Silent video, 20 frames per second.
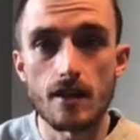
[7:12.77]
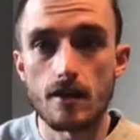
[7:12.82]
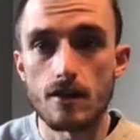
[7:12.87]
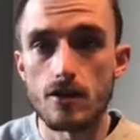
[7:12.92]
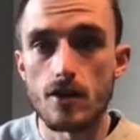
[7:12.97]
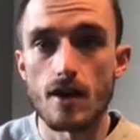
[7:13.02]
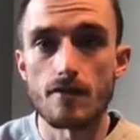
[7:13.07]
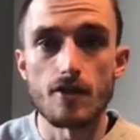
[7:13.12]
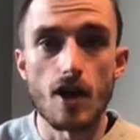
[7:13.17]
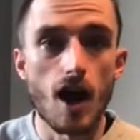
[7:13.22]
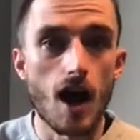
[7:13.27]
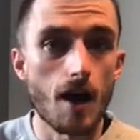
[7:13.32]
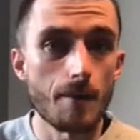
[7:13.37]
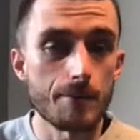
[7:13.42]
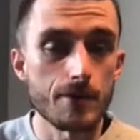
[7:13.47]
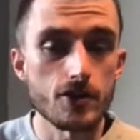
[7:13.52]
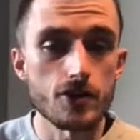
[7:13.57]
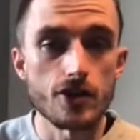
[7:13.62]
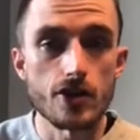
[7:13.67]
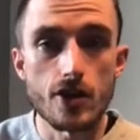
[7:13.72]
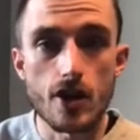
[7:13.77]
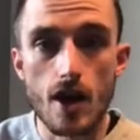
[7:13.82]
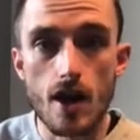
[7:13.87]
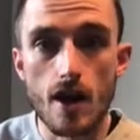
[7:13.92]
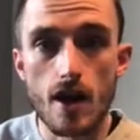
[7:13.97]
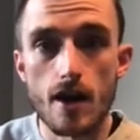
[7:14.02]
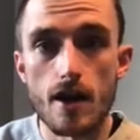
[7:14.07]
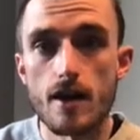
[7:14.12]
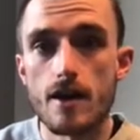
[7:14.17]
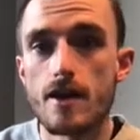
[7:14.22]
You have to hop in your
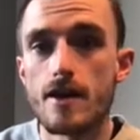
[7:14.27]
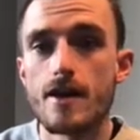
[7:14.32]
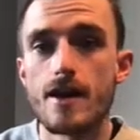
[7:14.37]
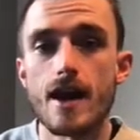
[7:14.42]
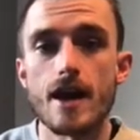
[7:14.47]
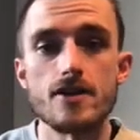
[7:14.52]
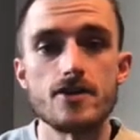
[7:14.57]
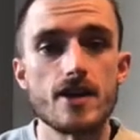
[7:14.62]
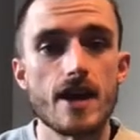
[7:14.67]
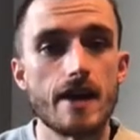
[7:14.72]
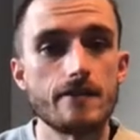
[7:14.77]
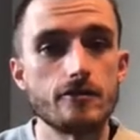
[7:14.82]
car and you have to